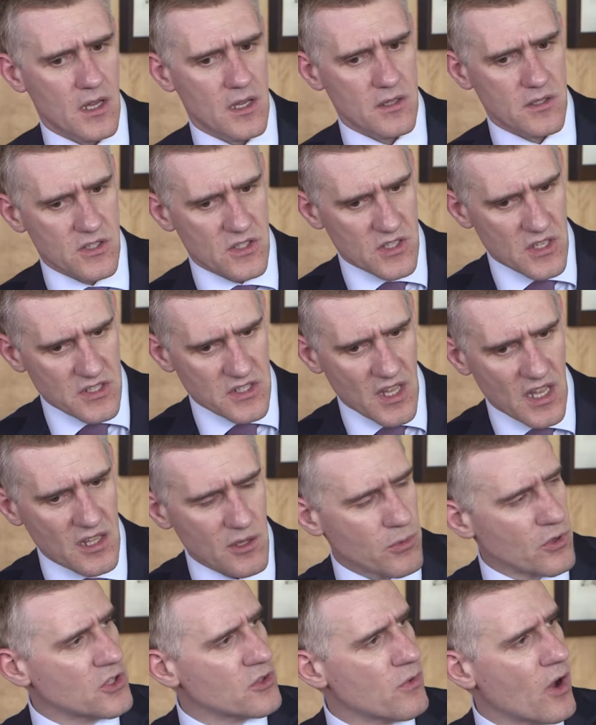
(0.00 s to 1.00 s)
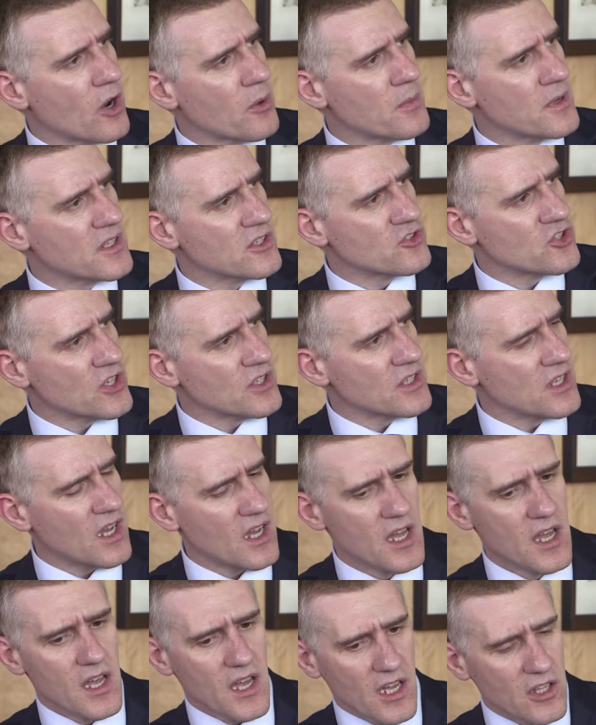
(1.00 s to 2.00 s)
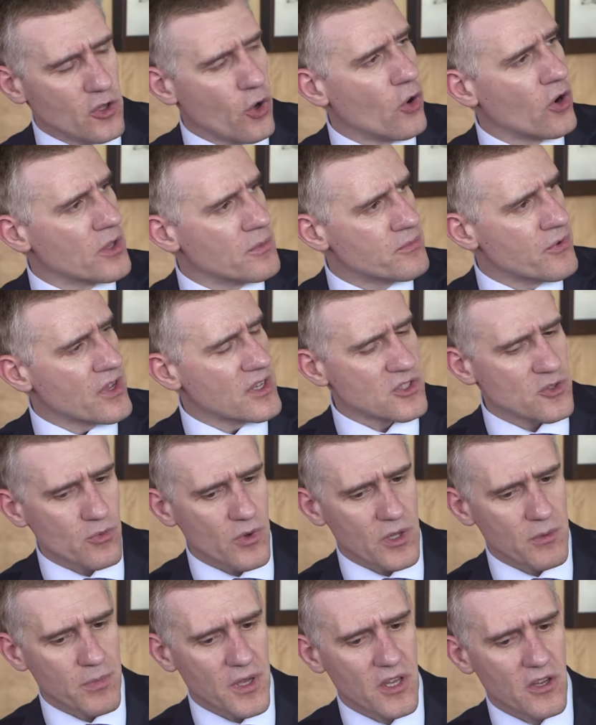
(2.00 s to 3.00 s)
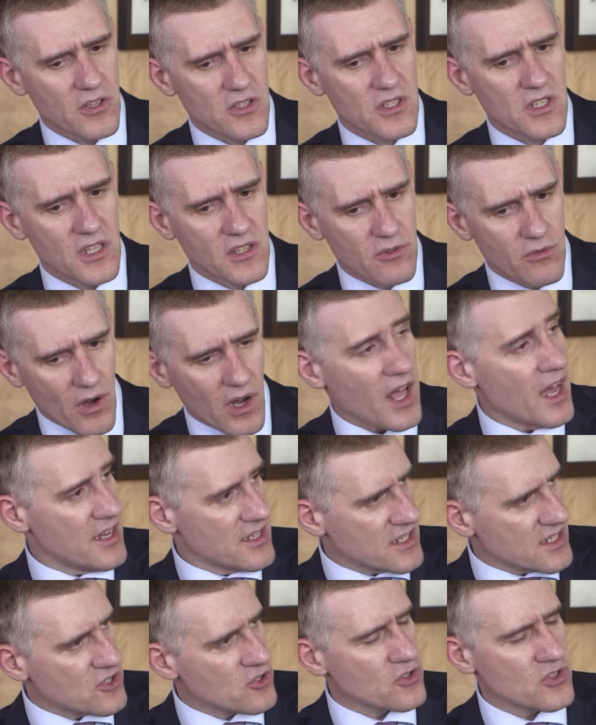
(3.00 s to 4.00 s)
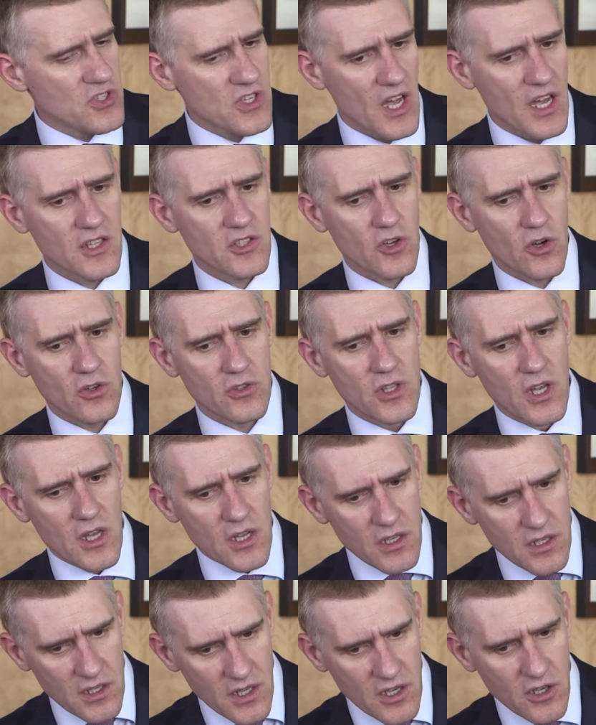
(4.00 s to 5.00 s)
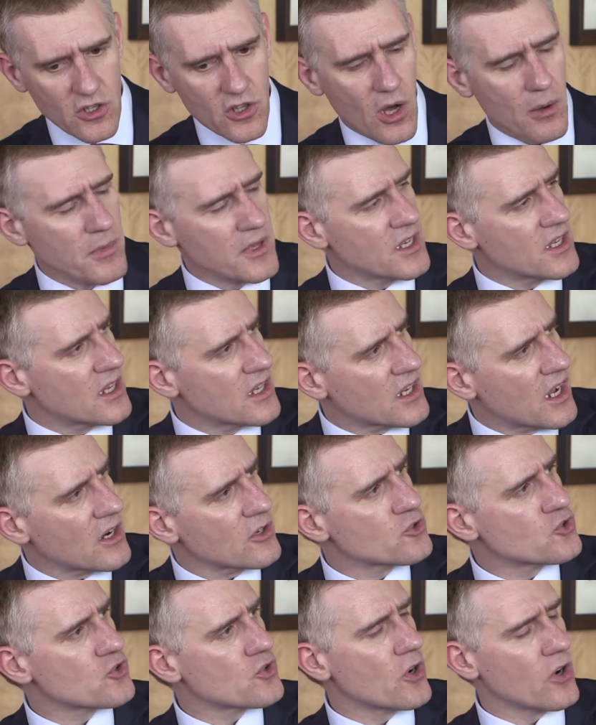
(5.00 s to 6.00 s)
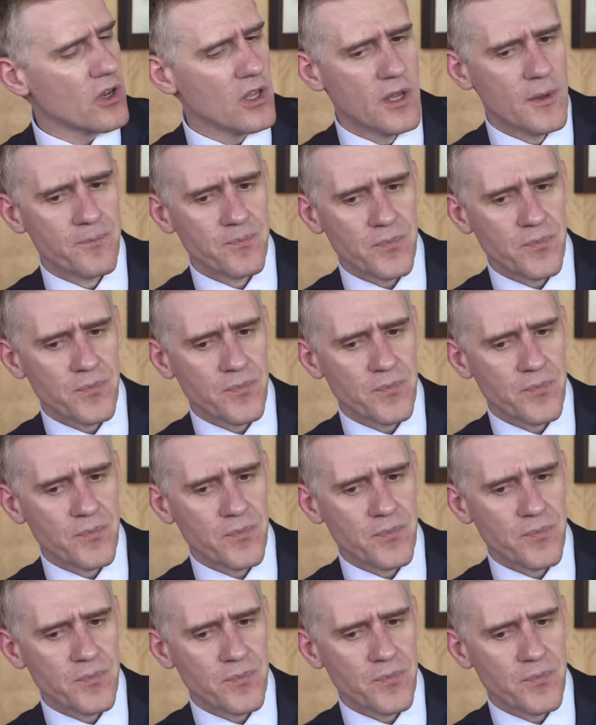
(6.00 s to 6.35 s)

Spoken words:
sustainable development agenda and all it brings with, because it relies, as you said, on economic, cultural,